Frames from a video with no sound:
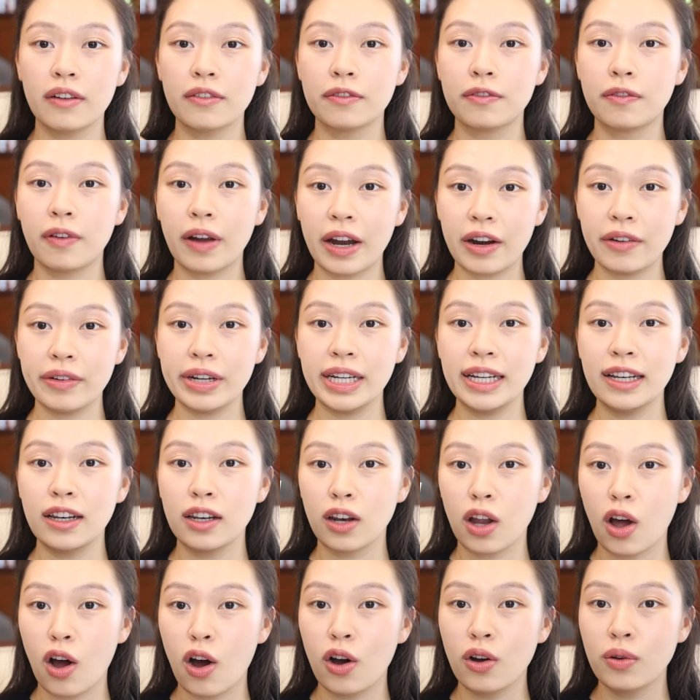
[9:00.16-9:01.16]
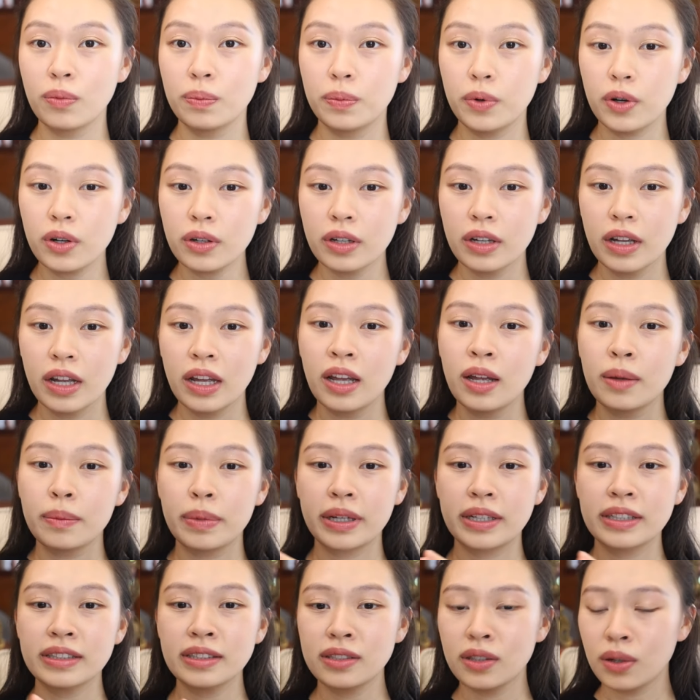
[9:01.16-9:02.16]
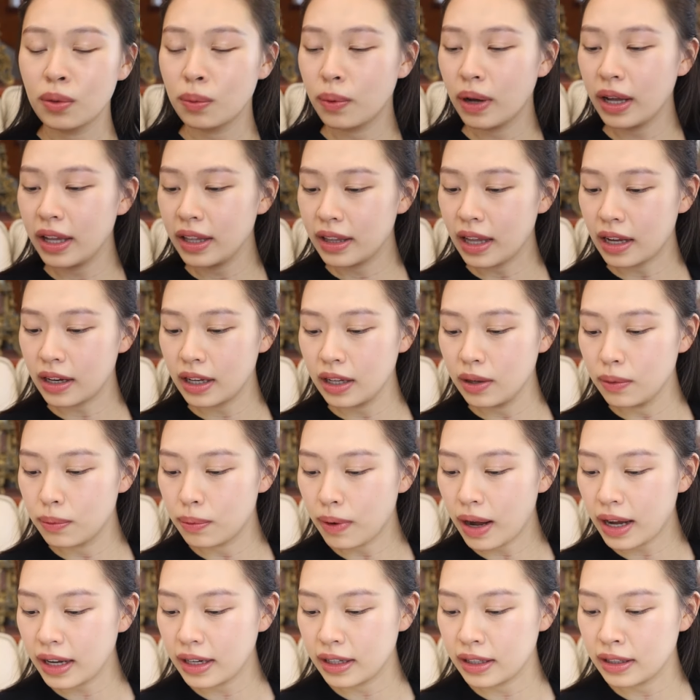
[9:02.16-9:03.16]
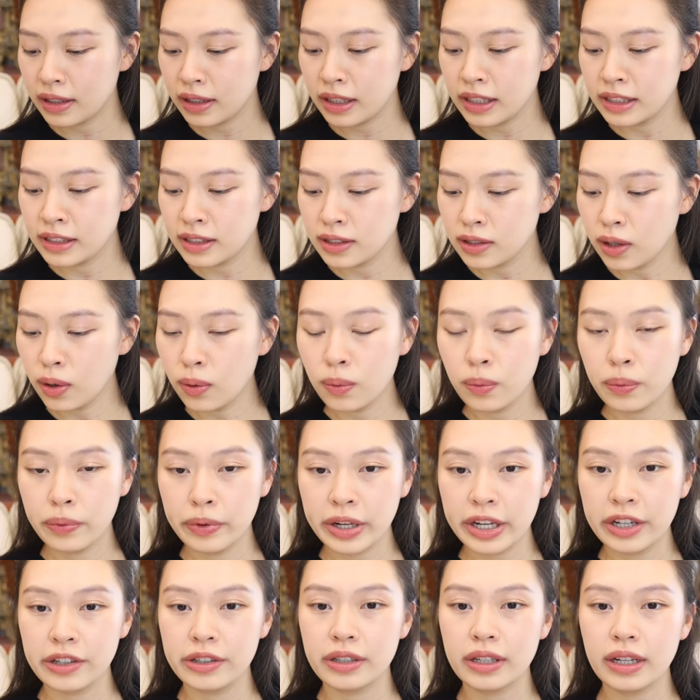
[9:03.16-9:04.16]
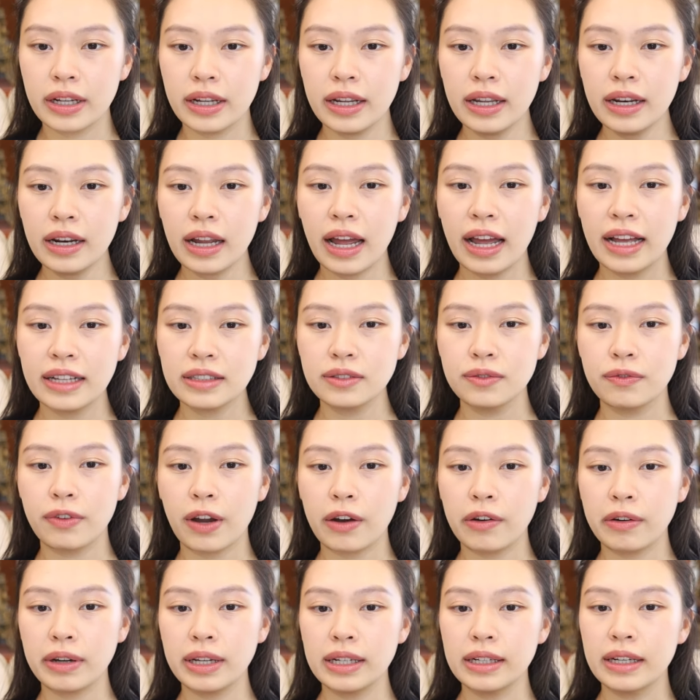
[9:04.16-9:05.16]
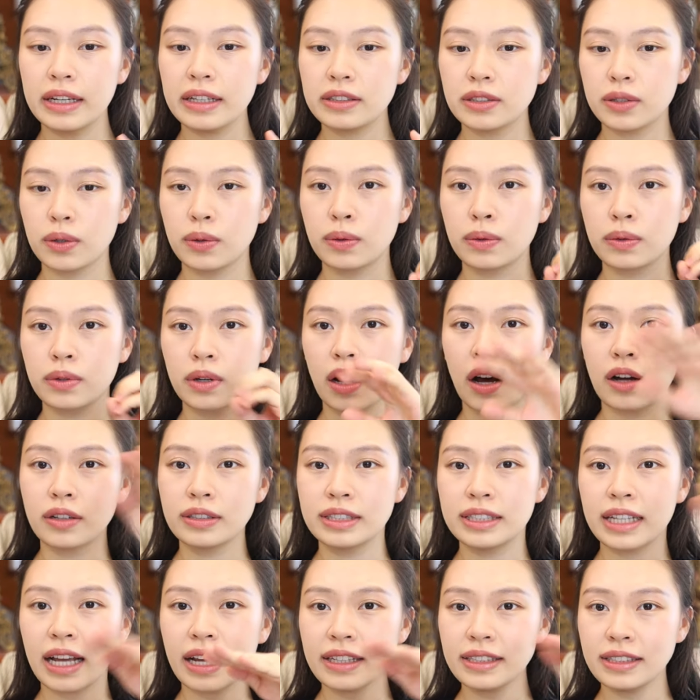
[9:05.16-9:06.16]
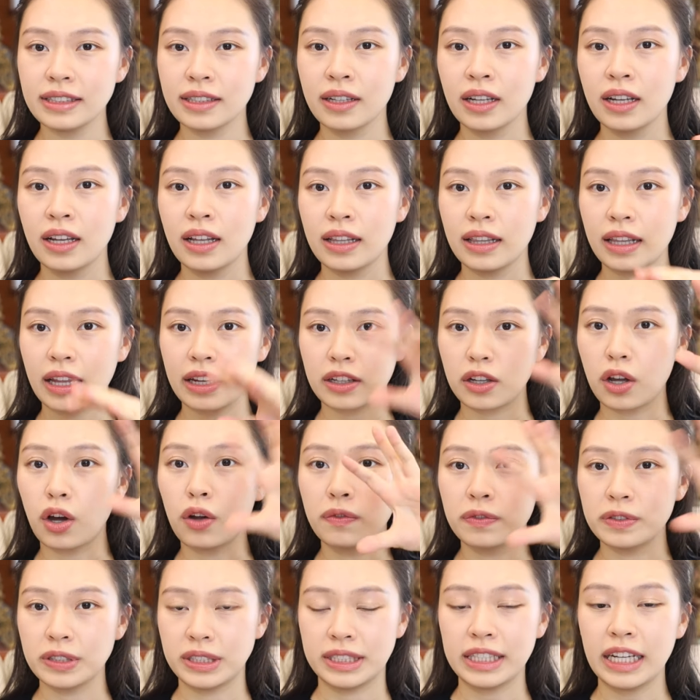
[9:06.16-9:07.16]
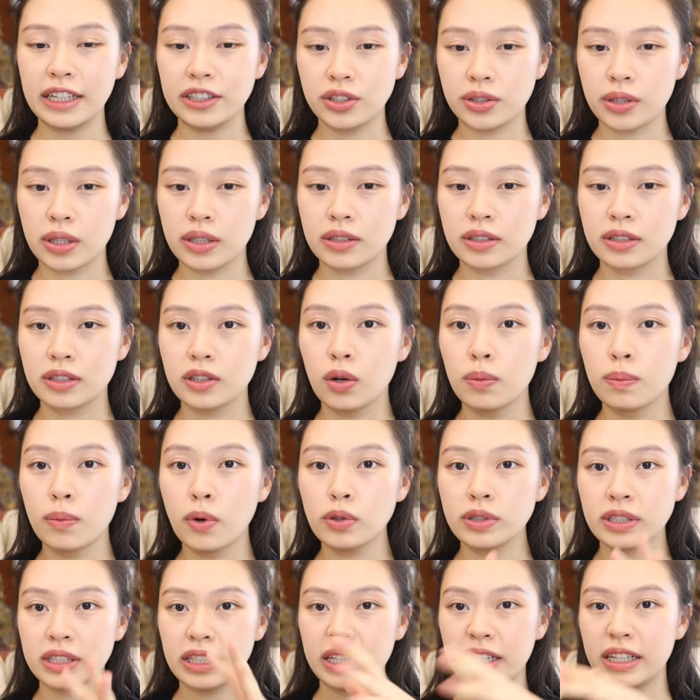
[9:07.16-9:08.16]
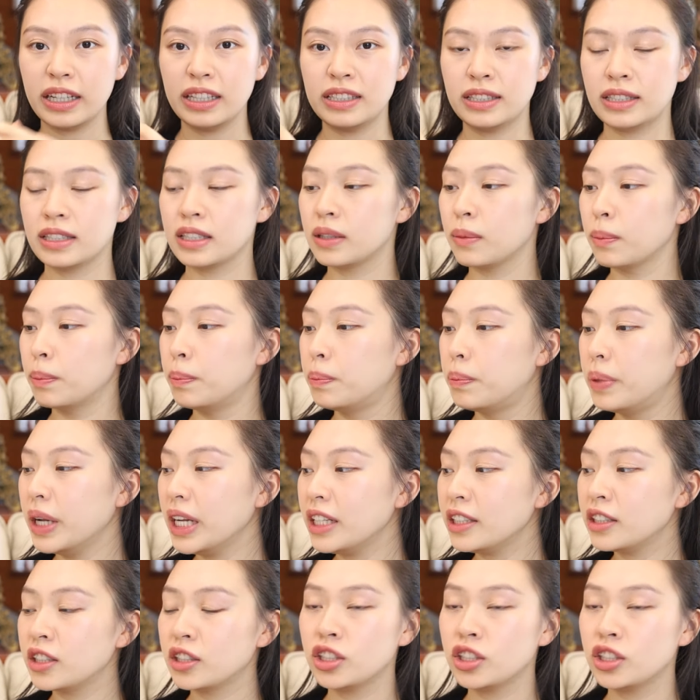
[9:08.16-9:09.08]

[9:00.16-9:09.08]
a very long book, because the way that he writes it, it's so weird. It has very little context, like conversation, so mostly it's a big